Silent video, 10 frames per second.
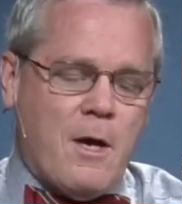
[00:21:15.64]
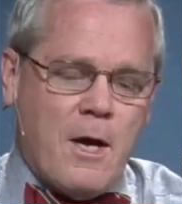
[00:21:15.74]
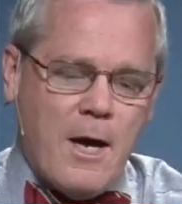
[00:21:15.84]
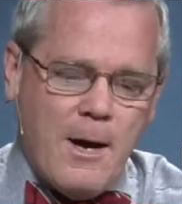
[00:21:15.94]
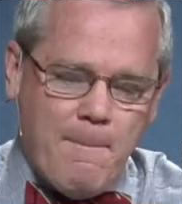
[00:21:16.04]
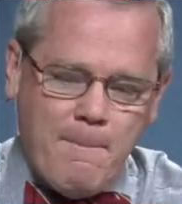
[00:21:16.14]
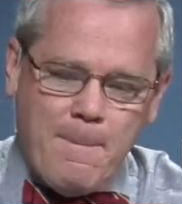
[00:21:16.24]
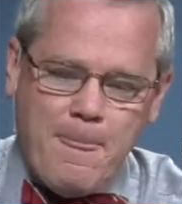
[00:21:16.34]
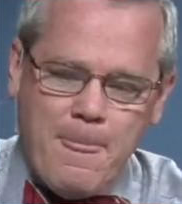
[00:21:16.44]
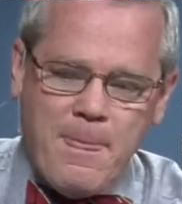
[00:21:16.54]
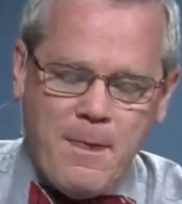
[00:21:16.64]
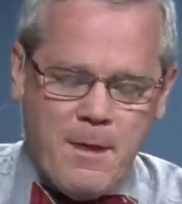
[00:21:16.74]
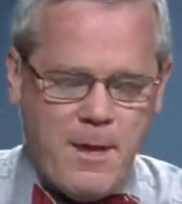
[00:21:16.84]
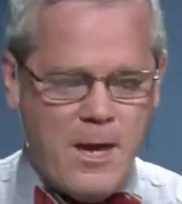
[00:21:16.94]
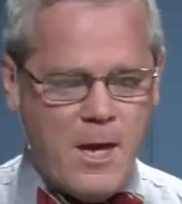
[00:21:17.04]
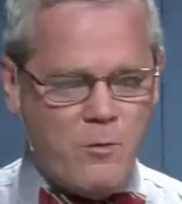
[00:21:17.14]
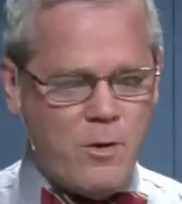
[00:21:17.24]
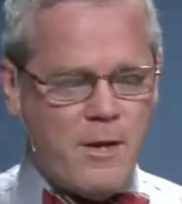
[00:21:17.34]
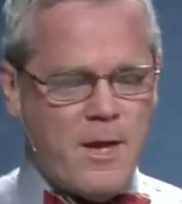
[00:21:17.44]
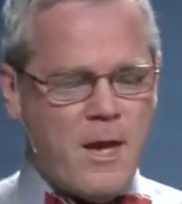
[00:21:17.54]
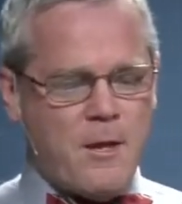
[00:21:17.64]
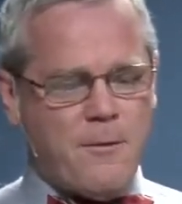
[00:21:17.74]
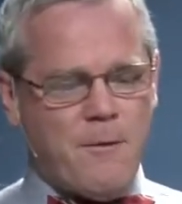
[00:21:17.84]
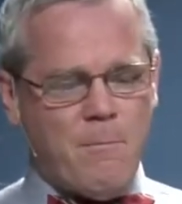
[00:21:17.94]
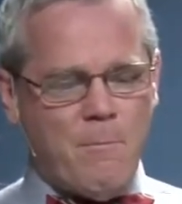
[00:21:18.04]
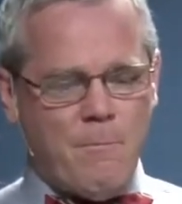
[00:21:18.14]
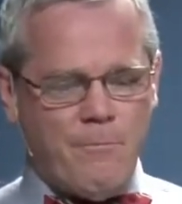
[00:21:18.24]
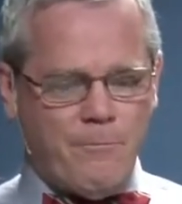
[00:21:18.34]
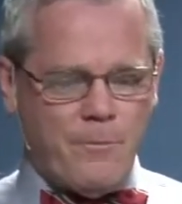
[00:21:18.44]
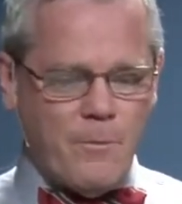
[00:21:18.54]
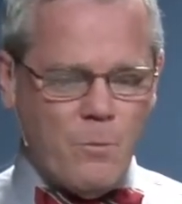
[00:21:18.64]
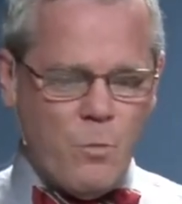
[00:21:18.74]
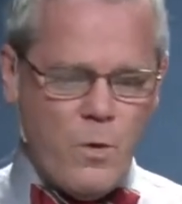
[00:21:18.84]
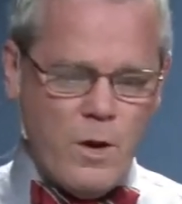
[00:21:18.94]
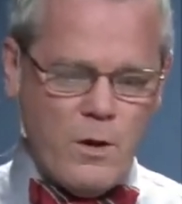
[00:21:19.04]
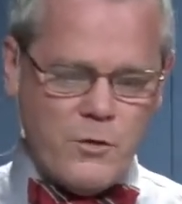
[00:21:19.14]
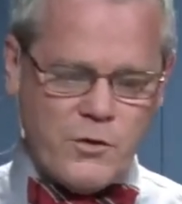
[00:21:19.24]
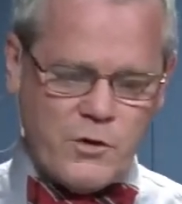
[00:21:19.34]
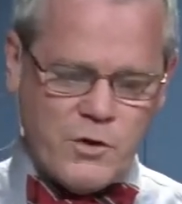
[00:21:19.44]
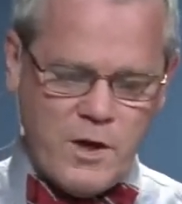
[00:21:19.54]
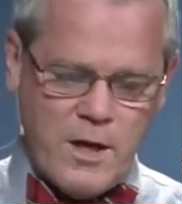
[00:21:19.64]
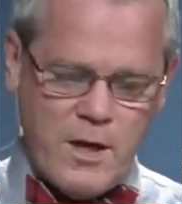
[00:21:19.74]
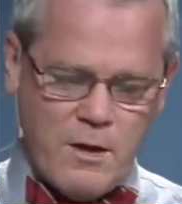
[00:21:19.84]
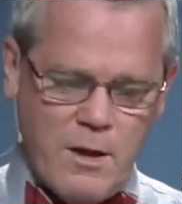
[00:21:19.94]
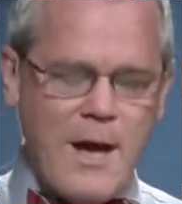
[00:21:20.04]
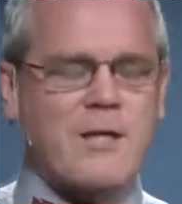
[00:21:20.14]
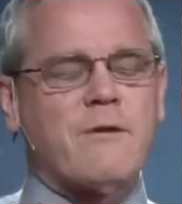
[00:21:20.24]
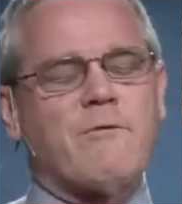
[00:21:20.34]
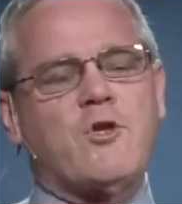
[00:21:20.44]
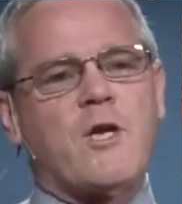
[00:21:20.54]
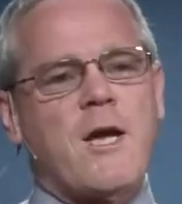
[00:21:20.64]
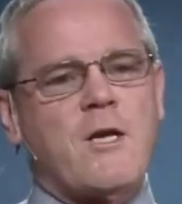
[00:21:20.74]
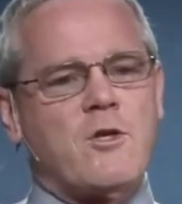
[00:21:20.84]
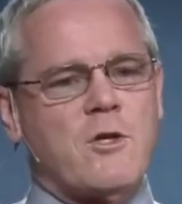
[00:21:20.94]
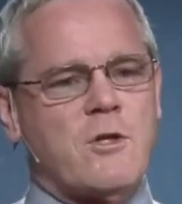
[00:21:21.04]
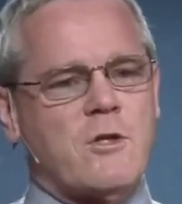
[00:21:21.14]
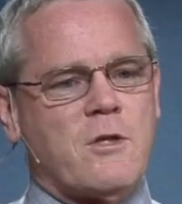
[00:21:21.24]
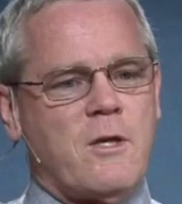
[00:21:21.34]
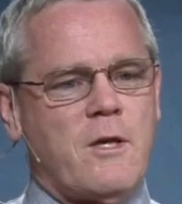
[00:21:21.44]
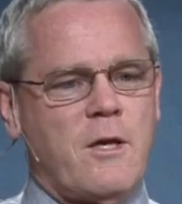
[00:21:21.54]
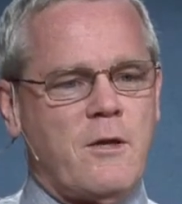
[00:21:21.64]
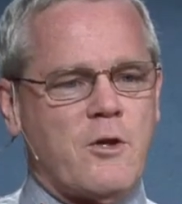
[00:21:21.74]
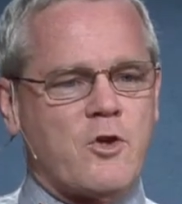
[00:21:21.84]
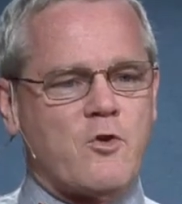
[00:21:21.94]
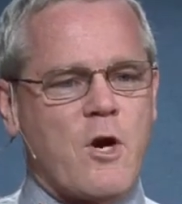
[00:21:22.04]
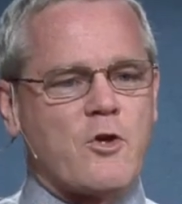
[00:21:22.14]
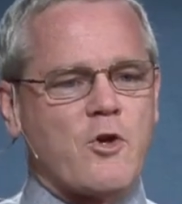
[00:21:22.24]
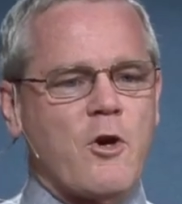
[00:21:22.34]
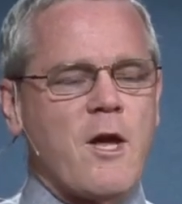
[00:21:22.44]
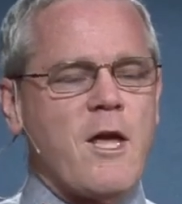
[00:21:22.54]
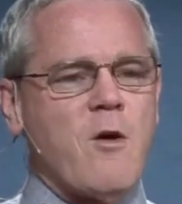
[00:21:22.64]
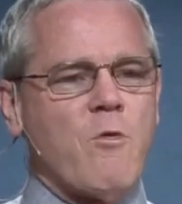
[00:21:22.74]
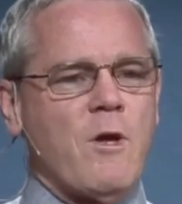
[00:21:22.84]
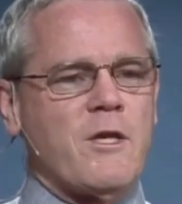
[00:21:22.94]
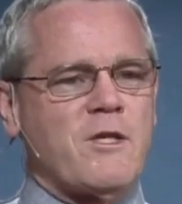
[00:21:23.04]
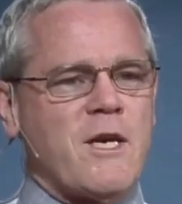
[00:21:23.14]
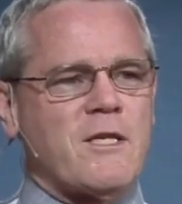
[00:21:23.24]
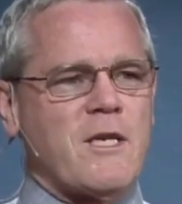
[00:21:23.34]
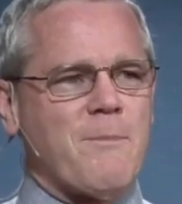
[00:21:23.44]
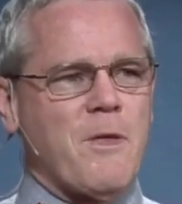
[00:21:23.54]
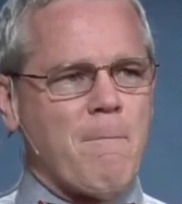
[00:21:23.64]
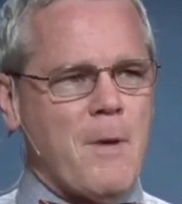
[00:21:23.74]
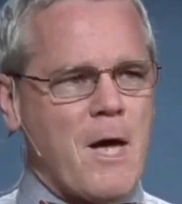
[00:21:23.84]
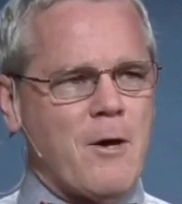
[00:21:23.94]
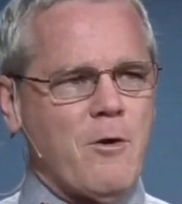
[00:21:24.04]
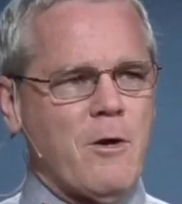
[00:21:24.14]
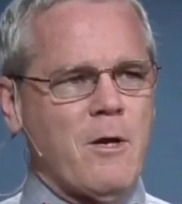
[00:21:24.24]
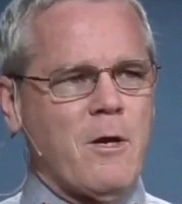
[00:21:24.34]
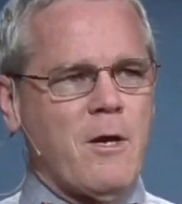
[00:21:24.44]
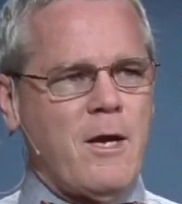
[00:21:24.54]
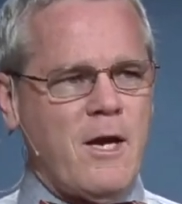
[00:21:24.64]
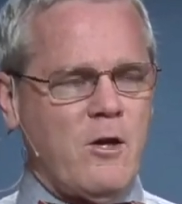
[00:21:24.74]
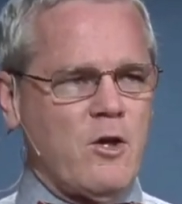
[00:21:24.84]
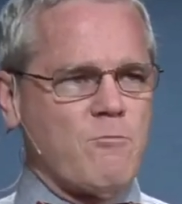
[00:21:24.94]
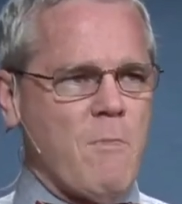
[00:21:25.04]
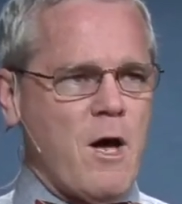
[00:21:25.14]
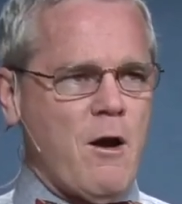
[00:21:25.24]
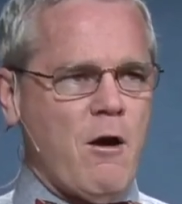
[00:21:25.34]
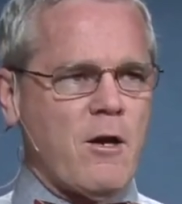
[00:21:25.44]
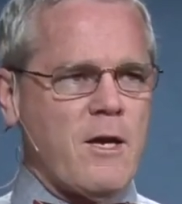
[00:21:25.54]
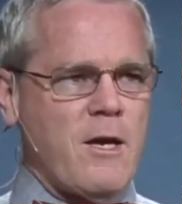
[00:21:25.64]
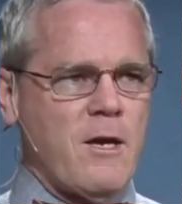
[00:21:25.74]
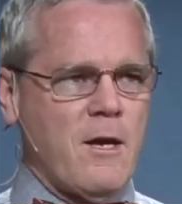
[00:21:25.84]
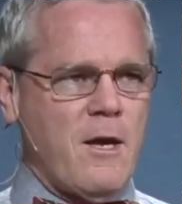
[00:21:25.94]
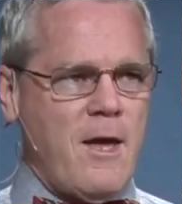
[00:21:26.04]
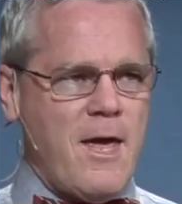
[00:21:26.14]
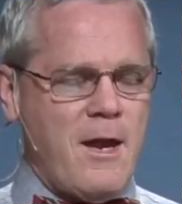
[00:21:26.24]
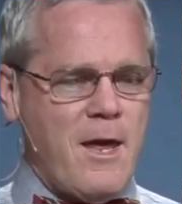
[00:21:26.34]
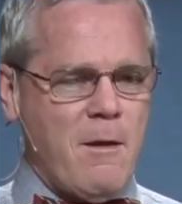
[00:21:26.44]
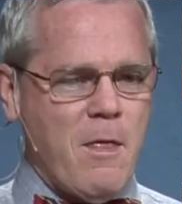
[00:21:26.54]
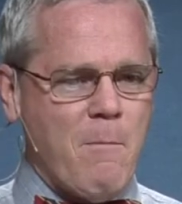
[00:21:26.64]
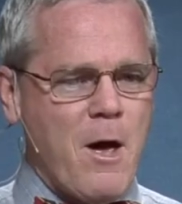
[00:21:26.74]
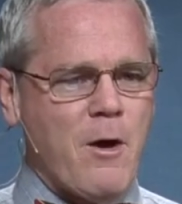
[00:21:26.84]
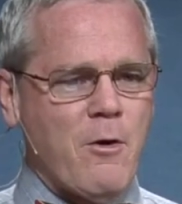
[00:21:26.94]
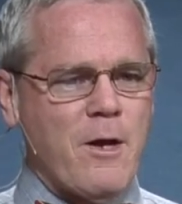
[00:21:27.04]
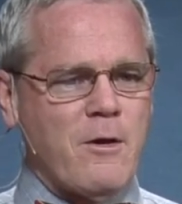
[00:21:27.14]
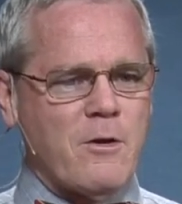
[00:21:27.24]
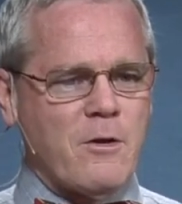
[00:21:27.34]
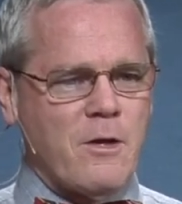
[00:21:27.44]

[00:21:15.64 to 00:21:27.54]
Henry VIII will see lots of changes in the structure. He really sets up the modern English monarchy and the modern